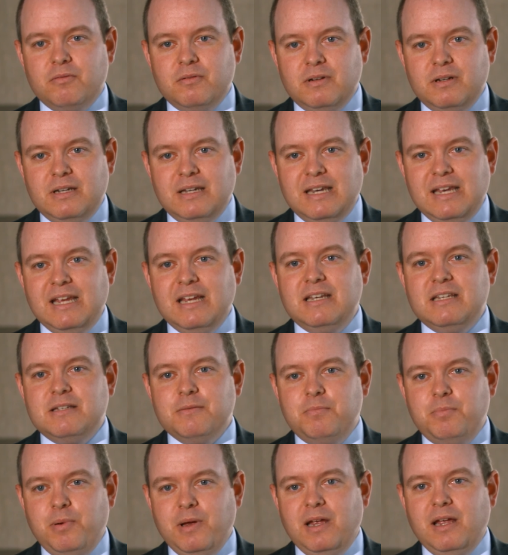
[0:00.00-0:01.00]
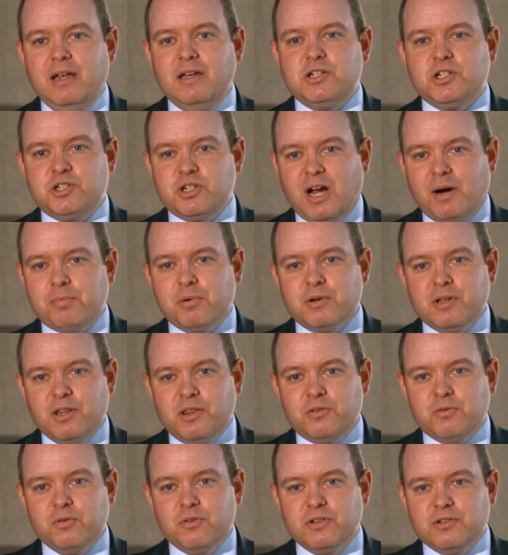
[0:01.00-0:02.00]
need to be shepherded
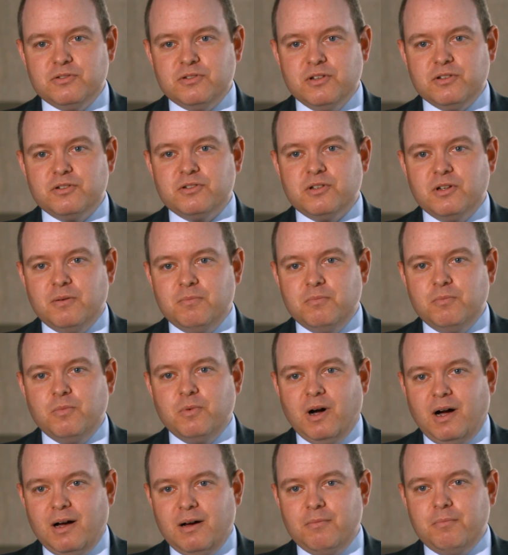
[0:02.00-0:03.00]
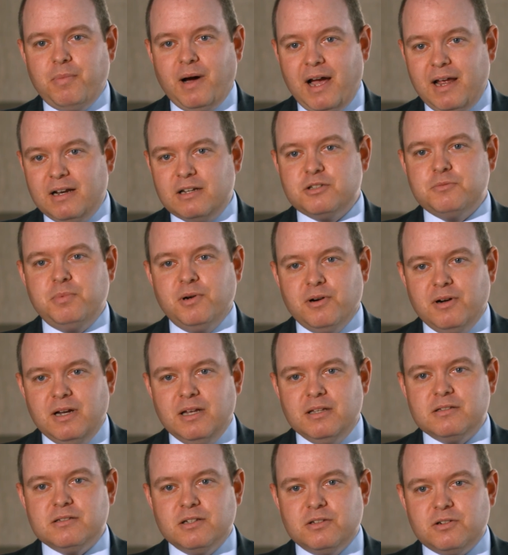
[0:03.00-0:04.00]
through the system by an
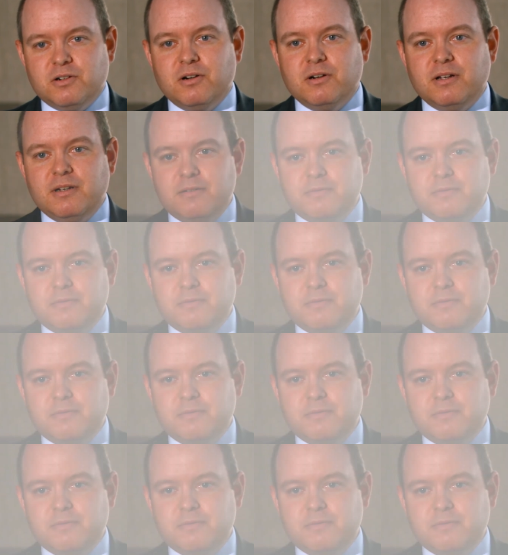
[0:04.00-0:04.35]
experienced attorney.